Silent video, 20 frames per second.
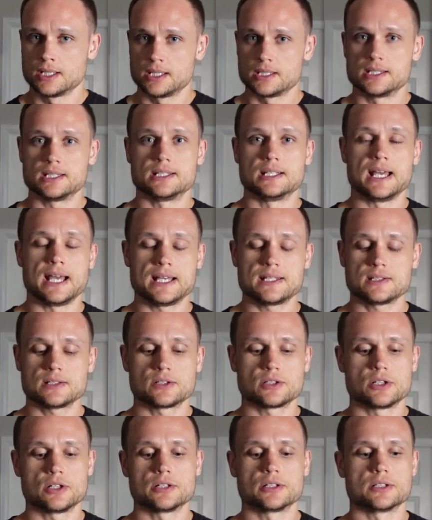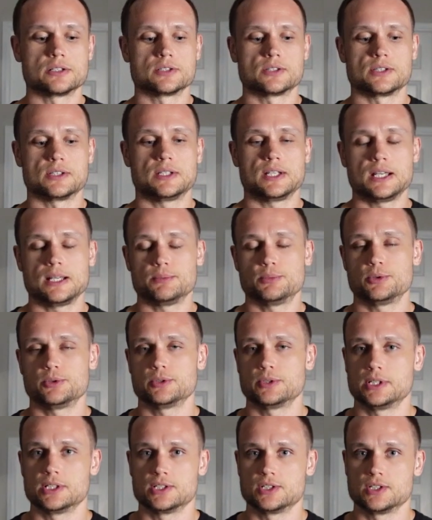that hasn't gone under the
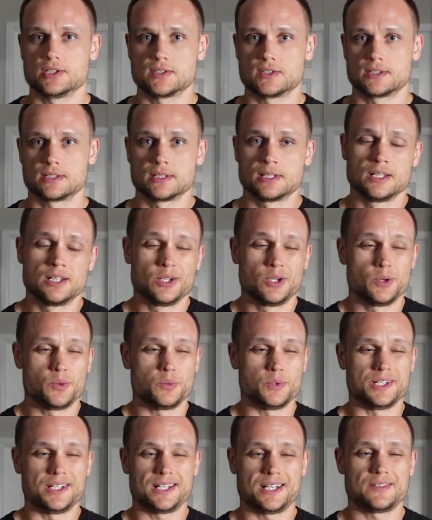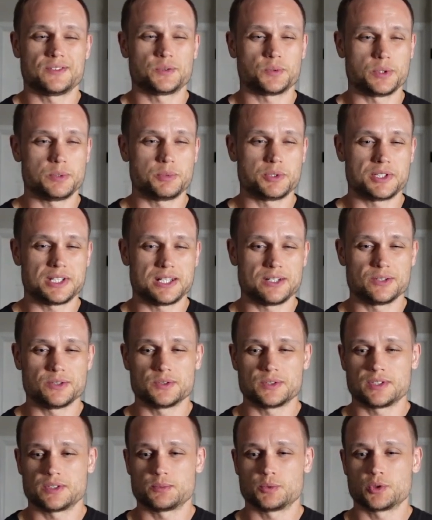table. It's just we didn't have sweet potatoes
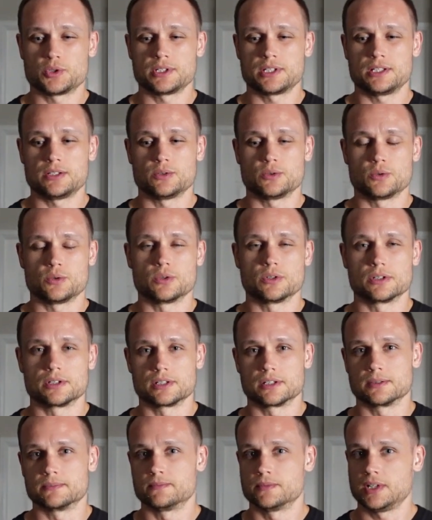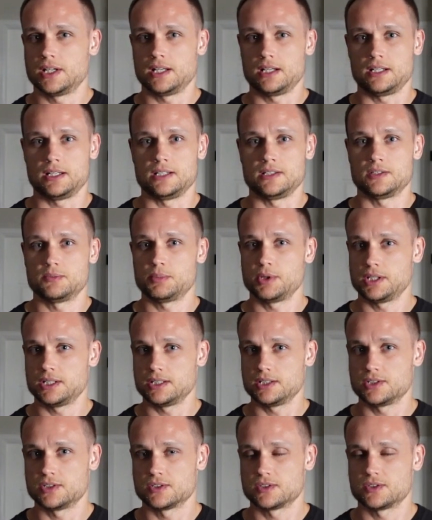this morning or any
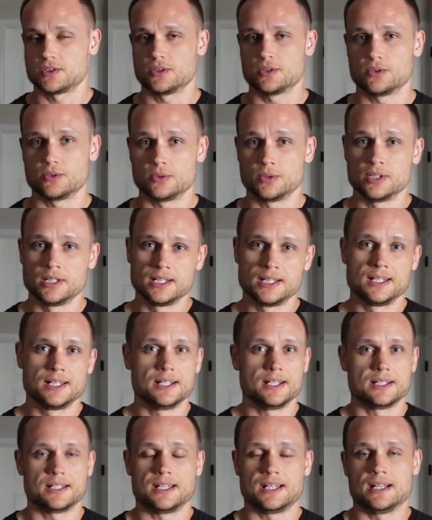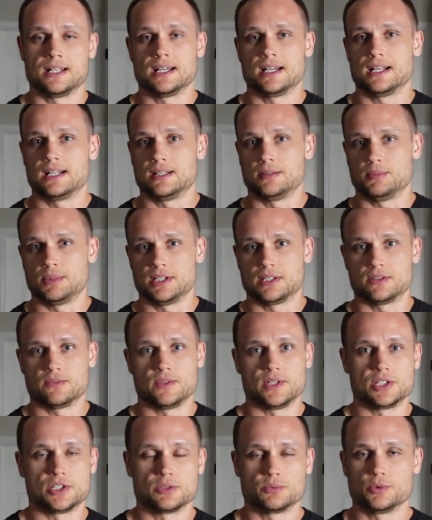spinach, so again, I didn't make the
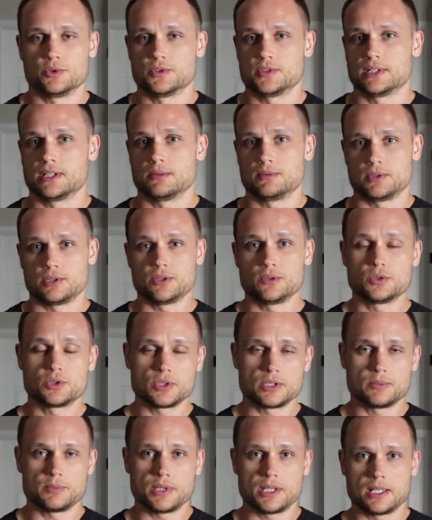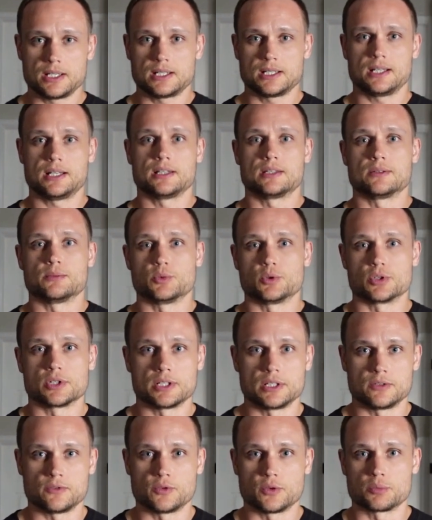vegetables that I would usually make in the
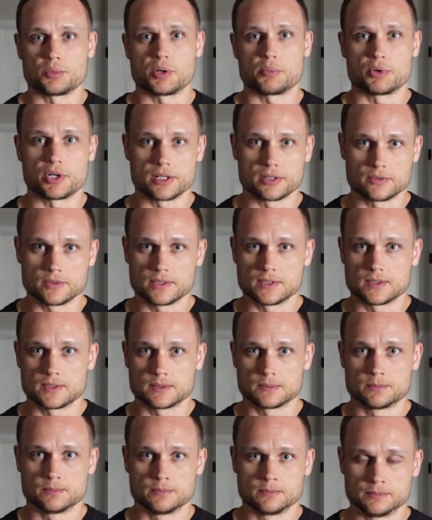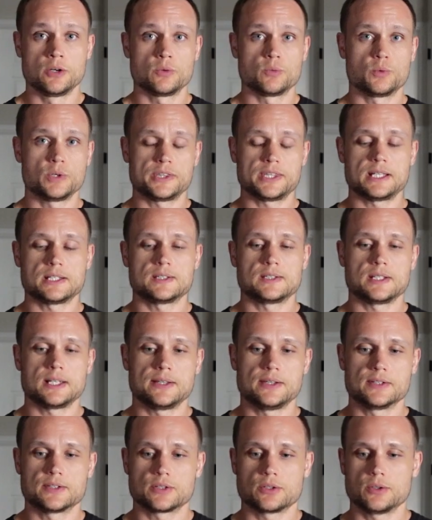morning for my breakfast. With that
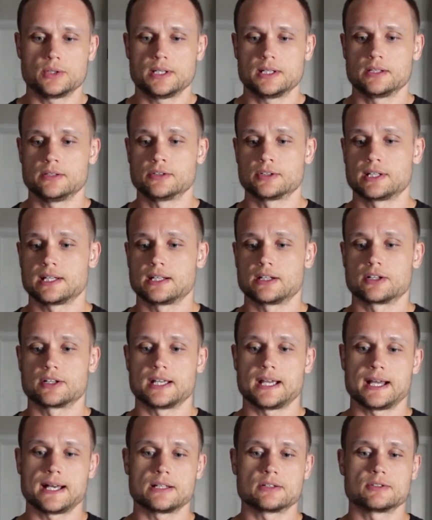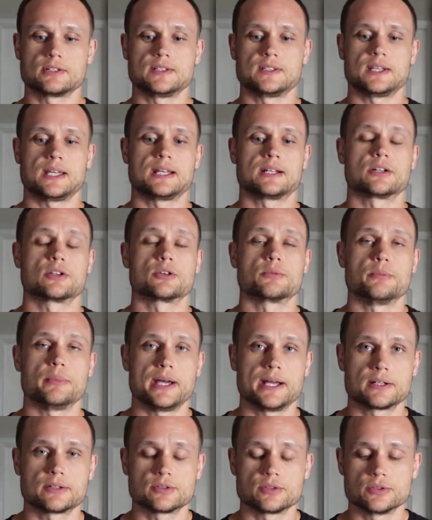said, let's go ahead and look at our calories and our
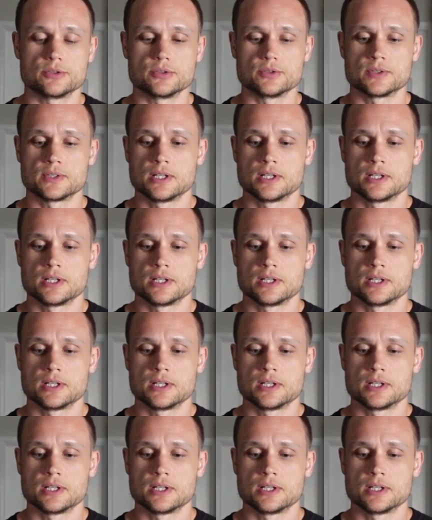macros.